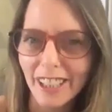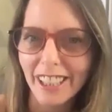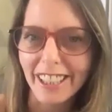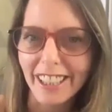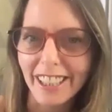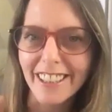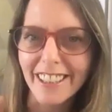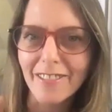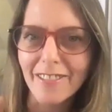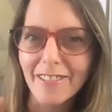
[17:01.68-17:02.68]
thing, isn't
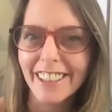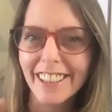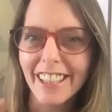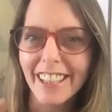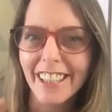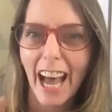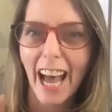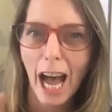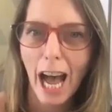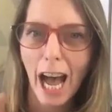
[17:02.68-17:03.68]
it, when that
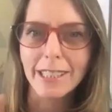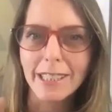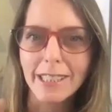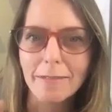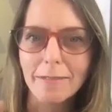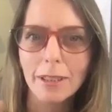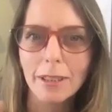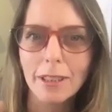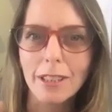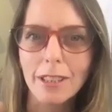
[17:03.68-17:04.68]
happens and
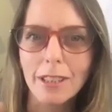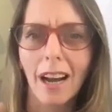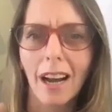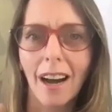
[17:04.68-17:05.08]
people just like,